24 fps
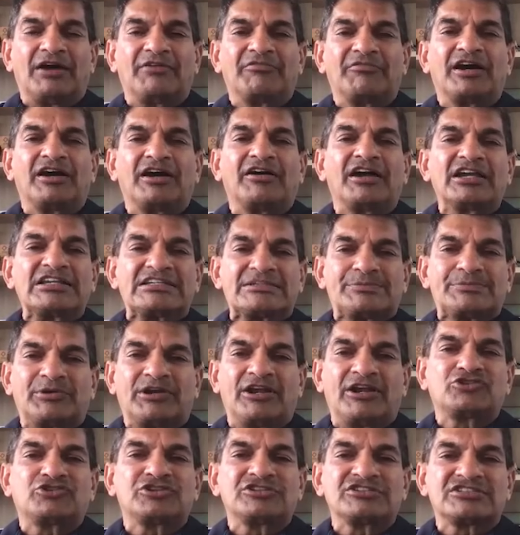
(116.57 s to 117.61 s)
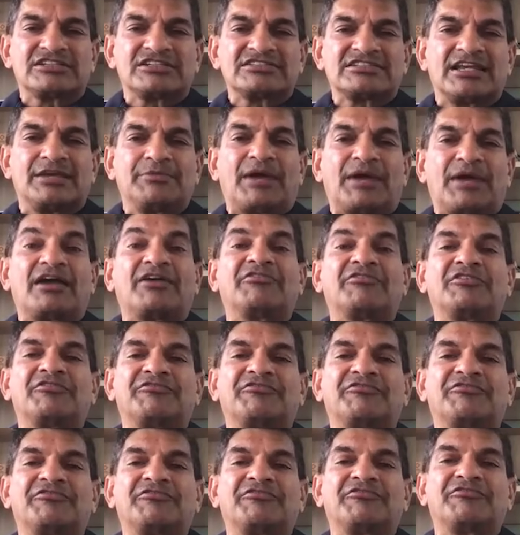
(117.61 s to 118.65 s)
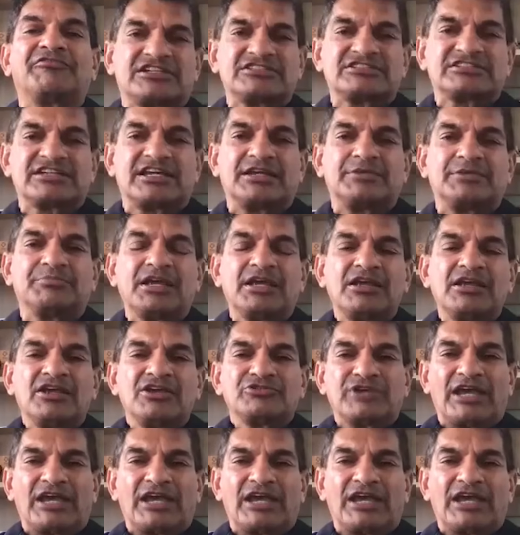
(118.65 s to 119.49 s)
Are our aspirations the same? Are our visions the same?